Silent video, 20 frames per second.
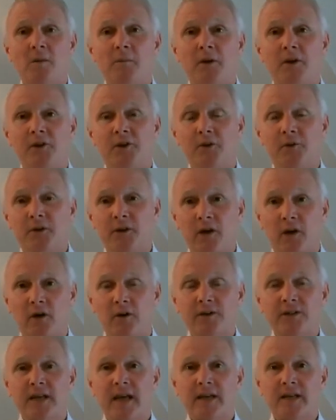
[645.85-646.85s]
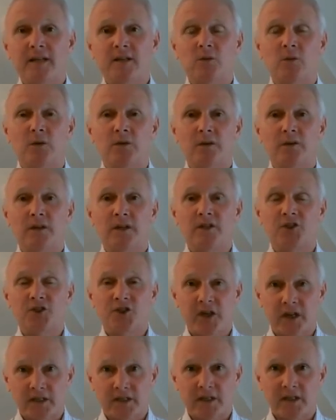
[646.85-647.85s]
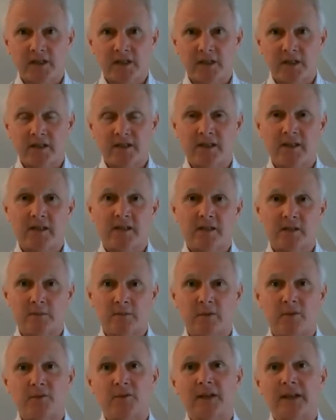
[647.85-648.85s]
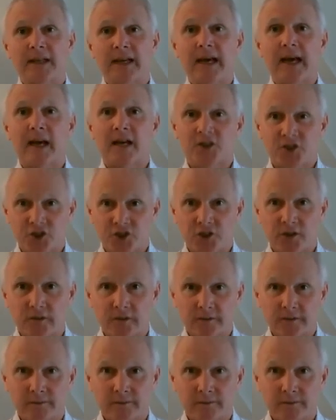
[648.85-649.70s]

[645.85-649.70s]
But you can't enter one of these checks into the system for cash.